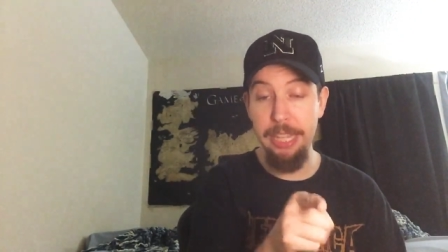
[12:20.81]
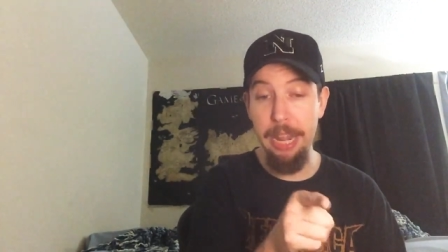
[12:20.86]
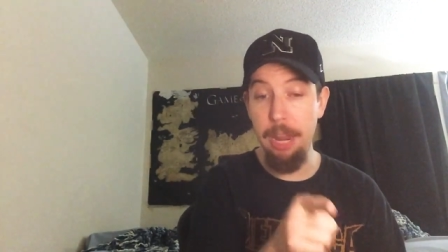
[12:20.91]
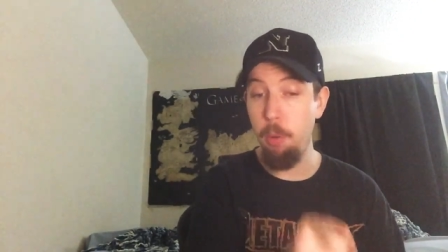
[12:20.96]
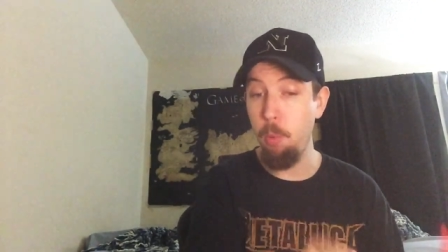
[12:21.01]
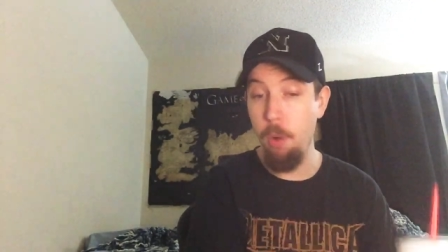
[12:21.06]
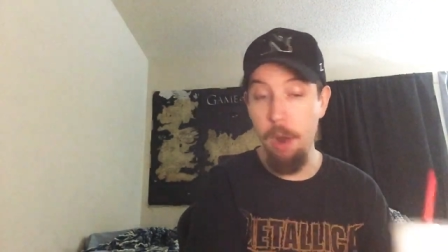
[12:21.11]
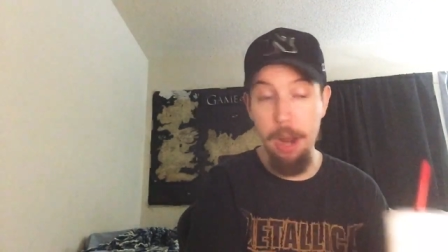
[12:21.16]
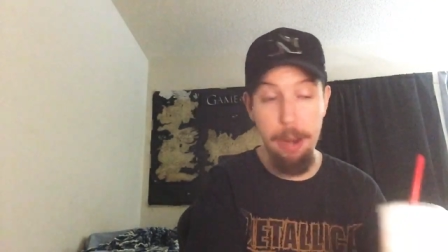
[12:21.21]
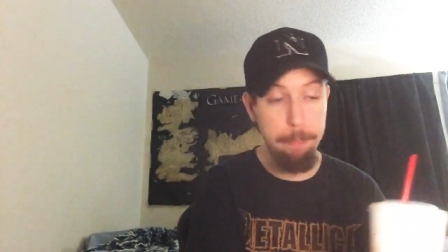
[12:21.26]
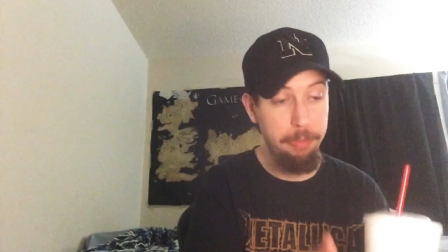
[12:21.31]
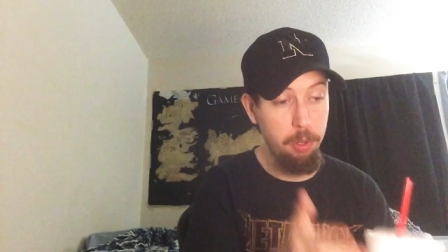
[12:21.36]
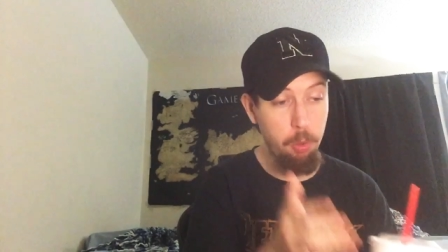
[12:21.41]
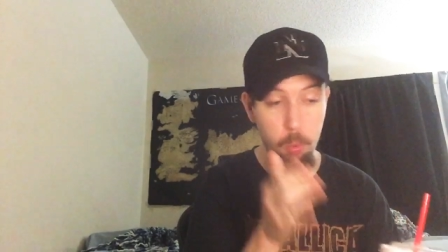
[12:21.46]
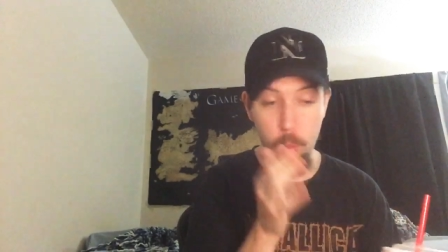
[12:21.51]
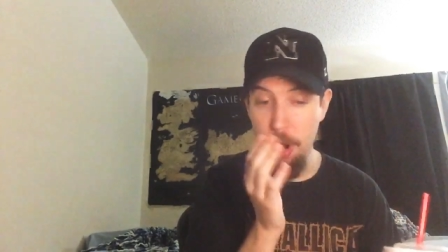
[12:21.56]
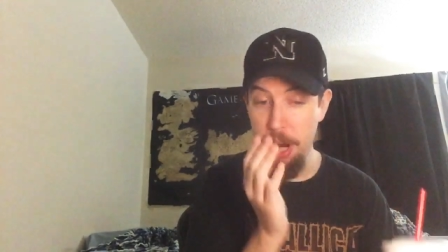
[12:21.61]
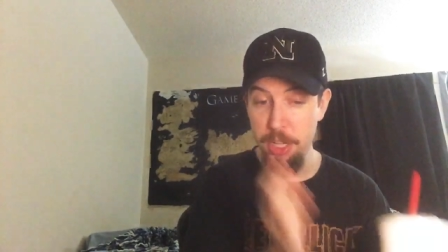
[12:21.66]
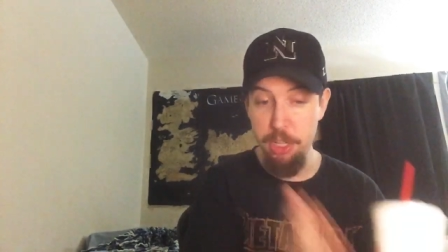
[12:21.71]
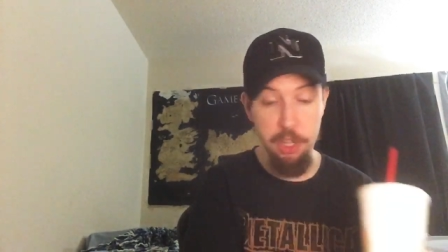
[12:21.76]
can't wipe
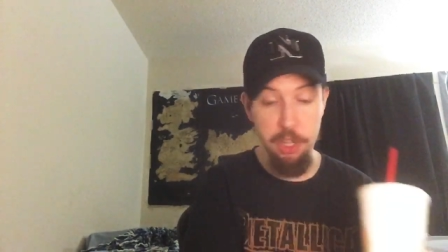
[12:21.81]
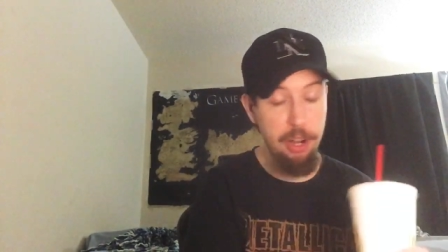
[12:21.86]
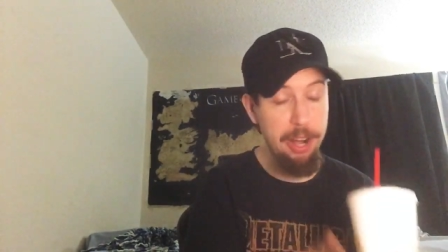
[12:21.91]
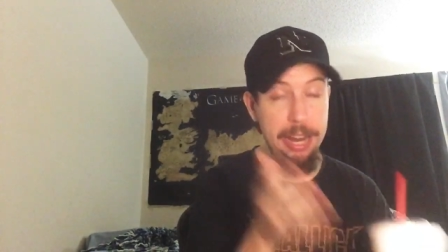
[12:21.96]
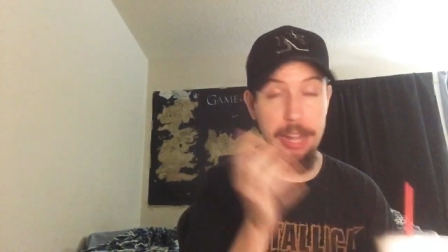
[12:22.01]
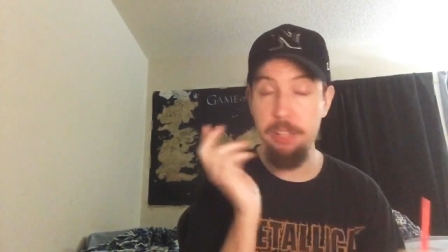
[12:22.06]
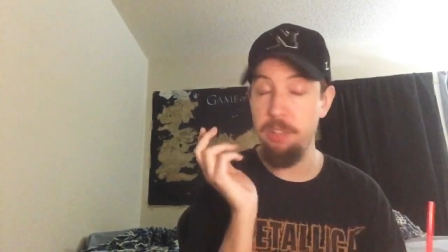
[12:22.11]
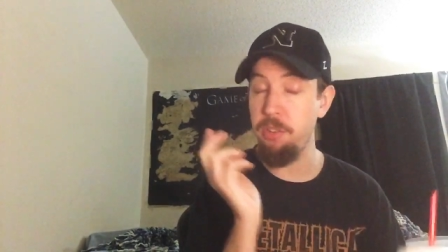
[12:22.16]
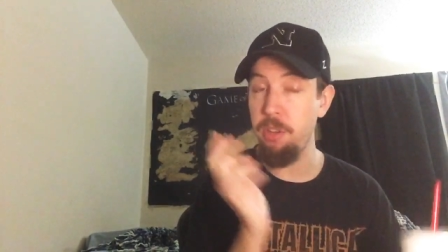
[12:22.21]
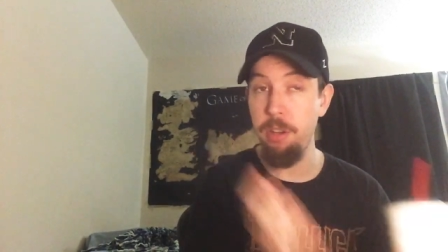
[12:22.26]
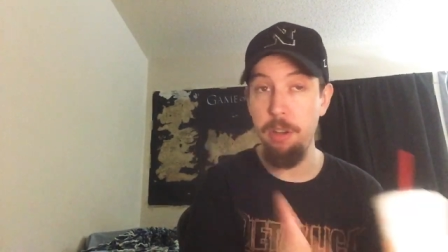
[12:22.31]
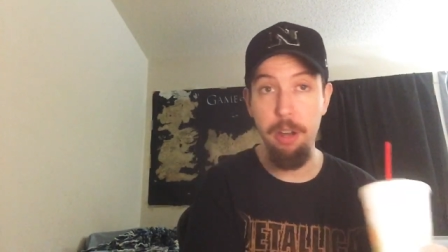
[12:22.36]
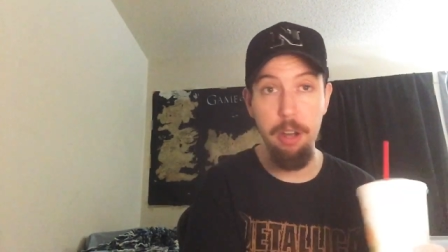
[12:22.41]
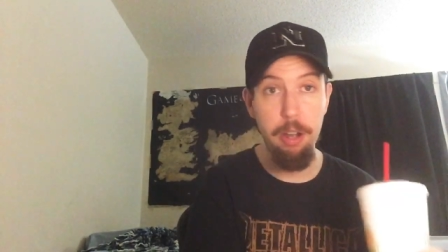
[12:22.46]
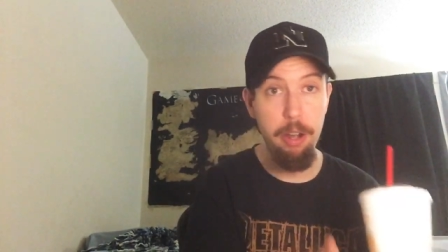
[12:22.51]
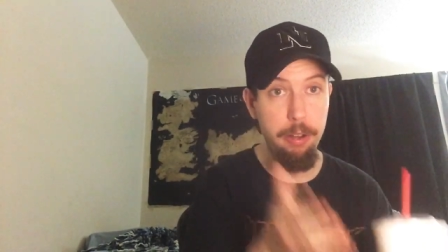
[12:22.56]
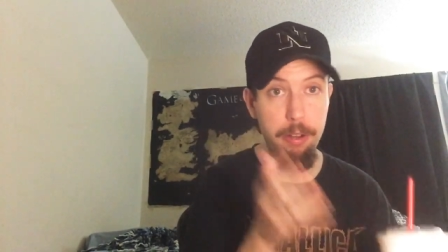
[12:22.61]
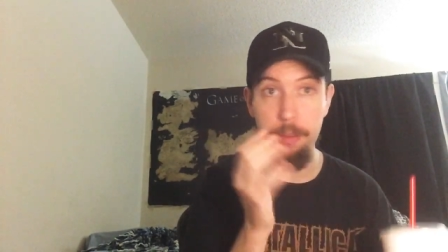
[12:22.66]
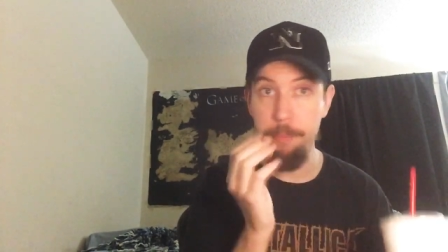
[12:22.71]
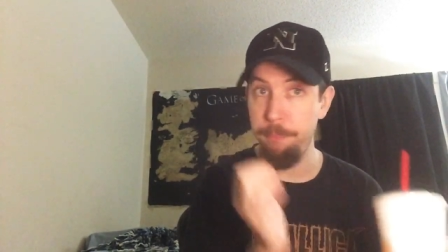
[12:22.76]
wash their hands
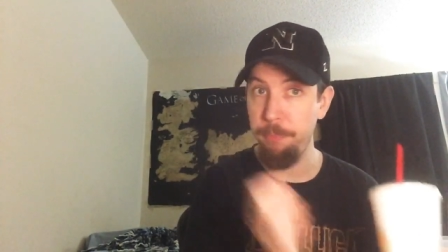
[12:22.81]
uh,